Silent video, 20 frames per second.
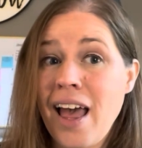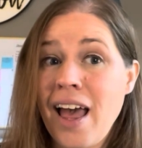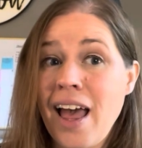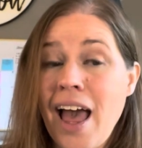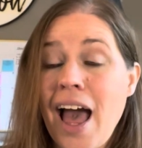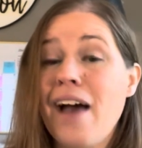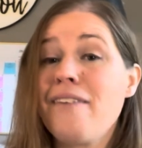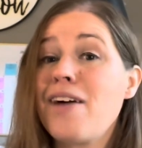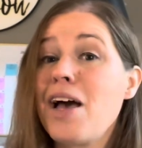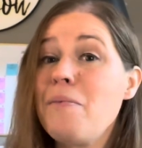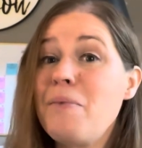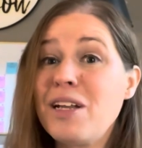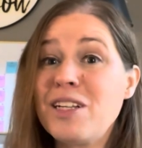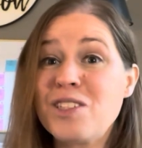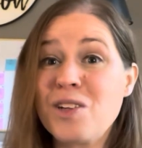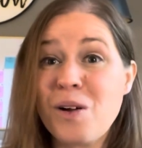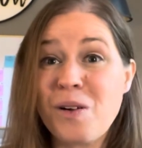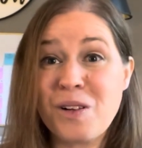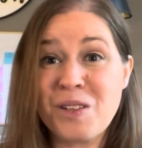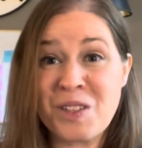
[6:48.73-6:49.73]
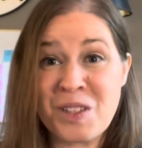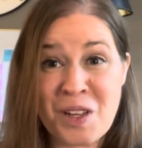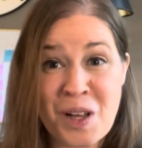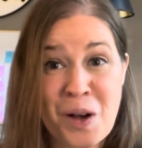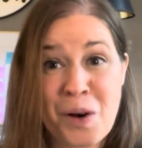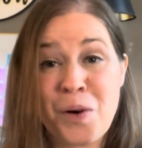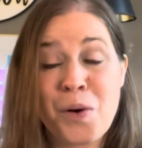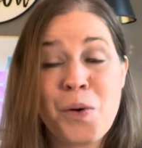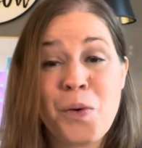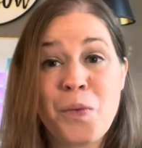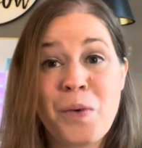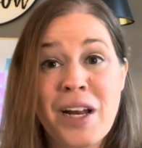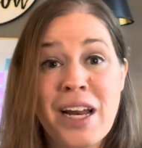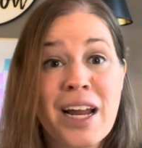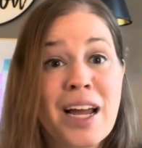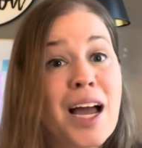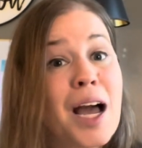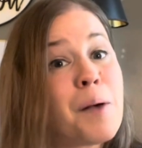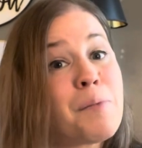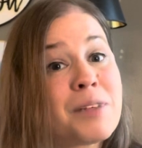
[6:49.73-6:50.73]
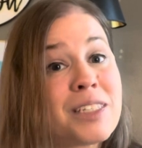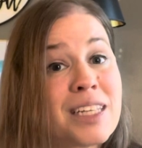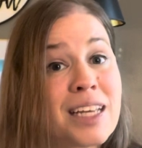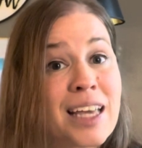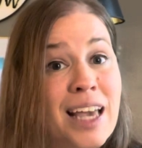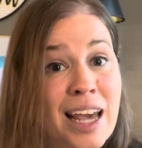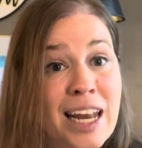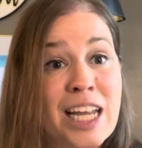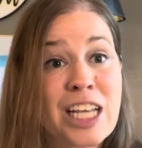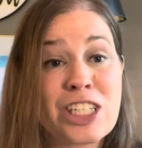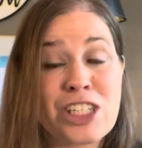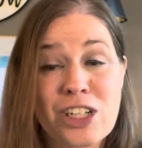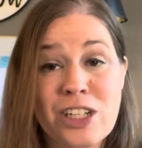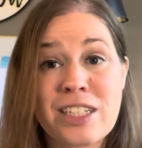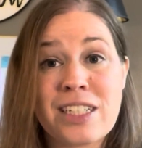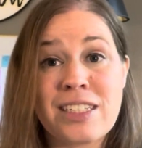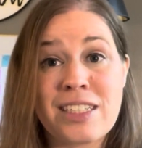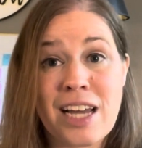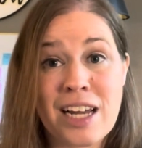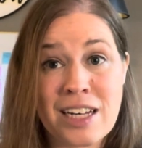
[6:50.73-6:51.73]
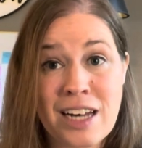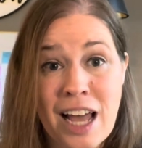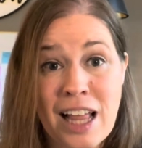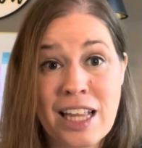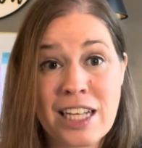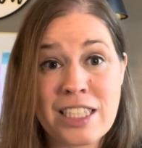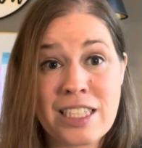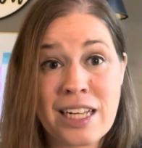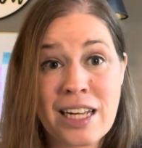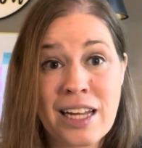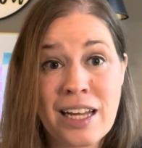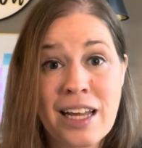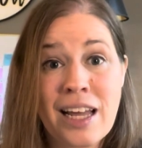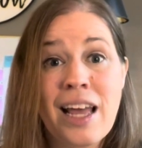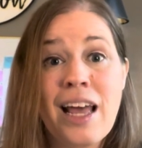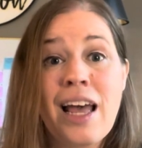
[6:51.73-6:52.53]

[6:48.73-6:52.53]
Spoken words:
Have I been told no when it comes to getting certain technology?